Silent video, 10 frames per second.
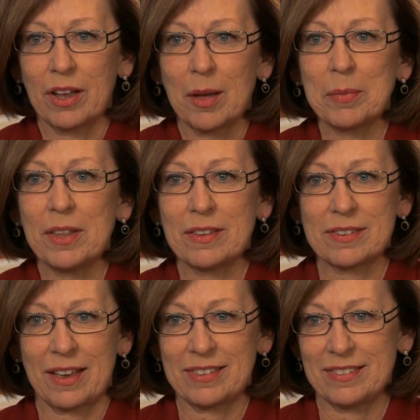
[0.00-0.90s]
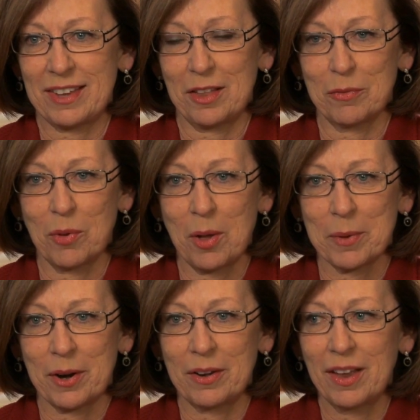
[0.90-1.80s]
a company the size and scale of
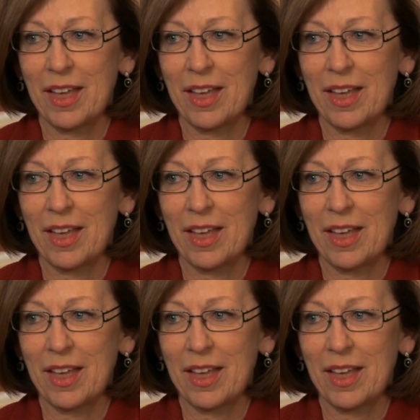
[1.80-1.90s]
Walmart.